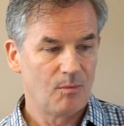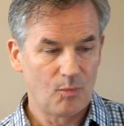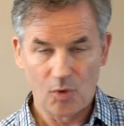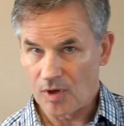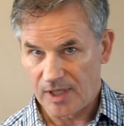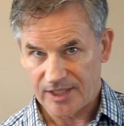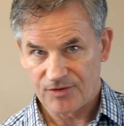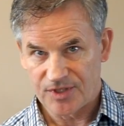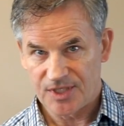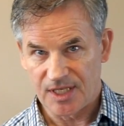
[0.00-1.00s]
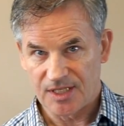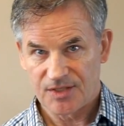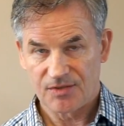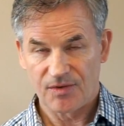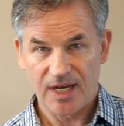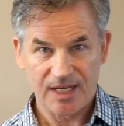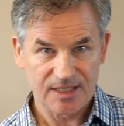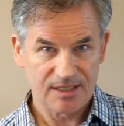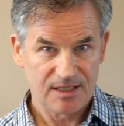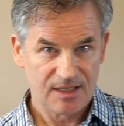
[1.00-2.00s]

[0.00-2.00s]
more electricity, so that